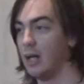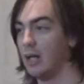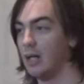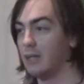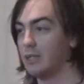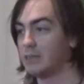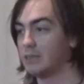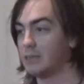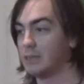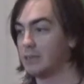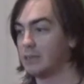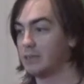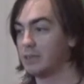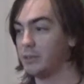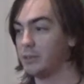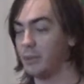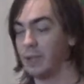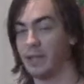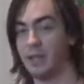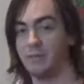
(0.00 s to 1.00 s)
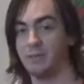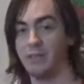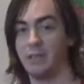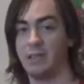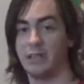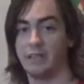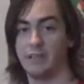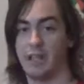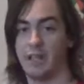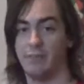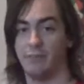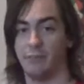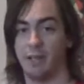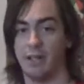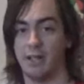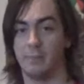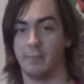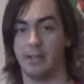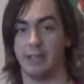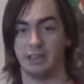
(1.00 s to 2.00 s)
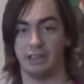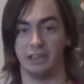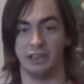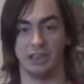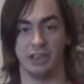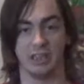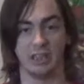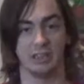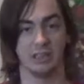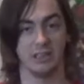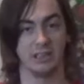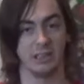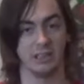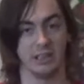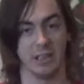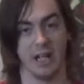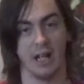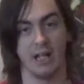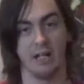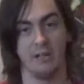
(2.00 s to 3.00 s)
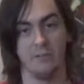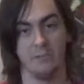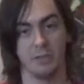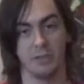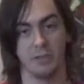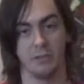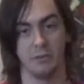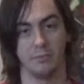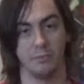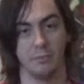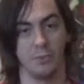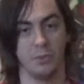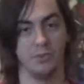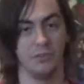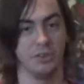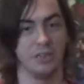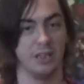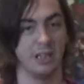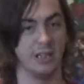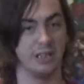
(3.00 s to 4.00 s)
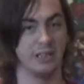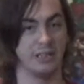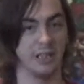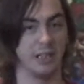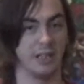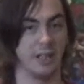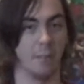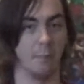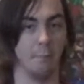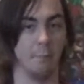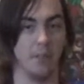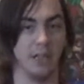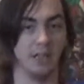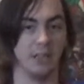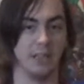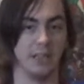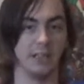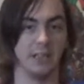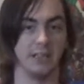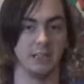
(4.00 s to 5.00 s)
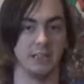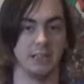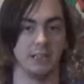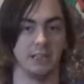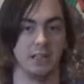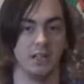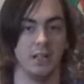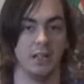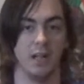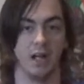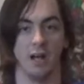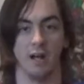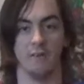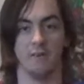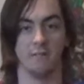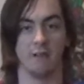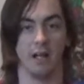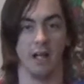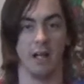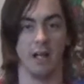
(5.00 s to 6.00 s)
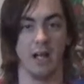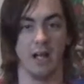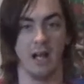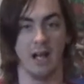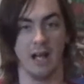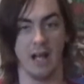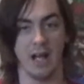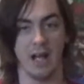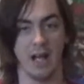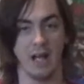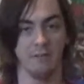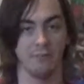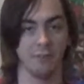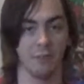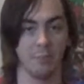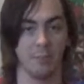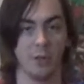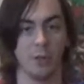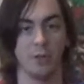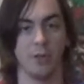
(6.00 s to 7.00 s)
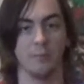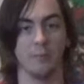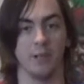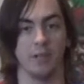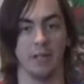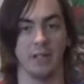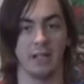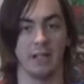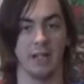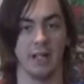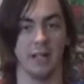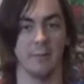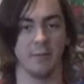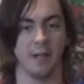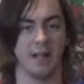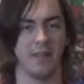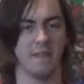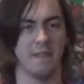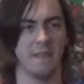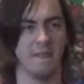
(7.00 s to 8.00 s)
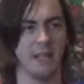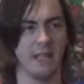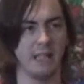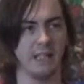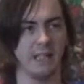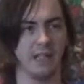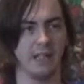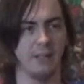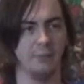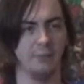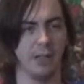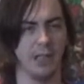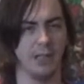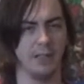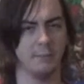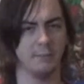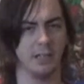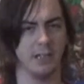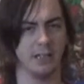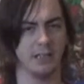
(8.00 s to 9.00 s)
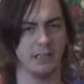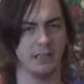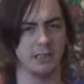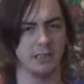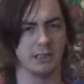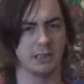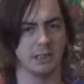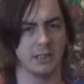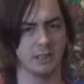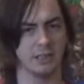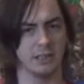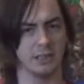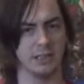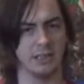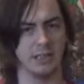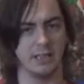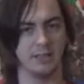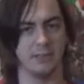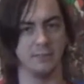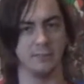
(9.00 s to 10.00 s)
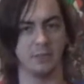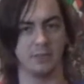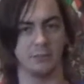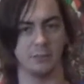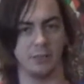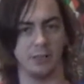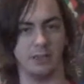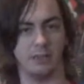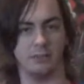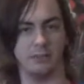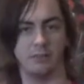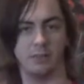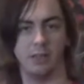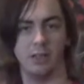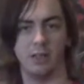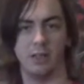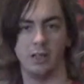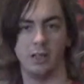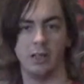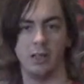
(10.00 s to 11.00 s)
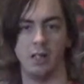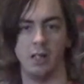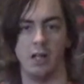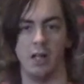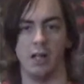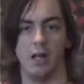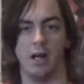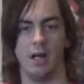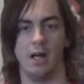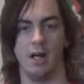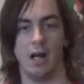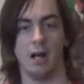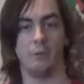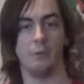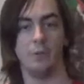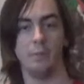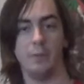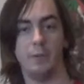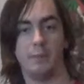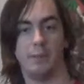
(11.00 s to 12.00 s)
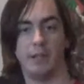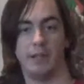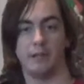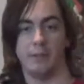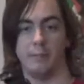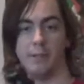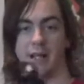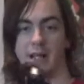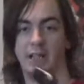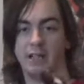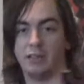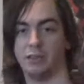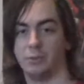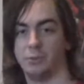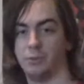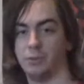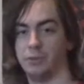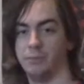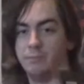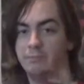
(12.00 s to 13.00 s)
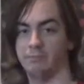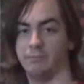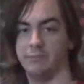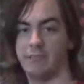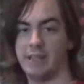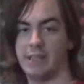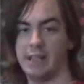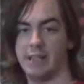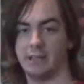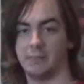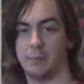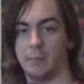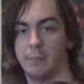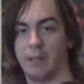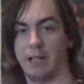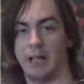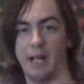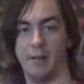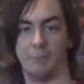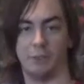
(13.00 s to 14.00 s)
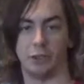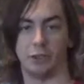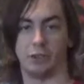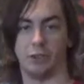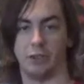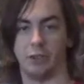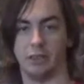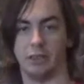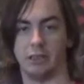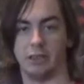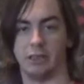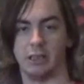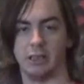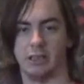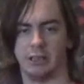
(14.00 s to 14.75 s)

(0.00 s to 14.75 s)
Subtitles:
Essentially what I've done is I have randomized just the types, movesets, and abilities of every Pokemon in the game. I think I randomized the TMs as well. I would be playing on my actual DS, but my capture card is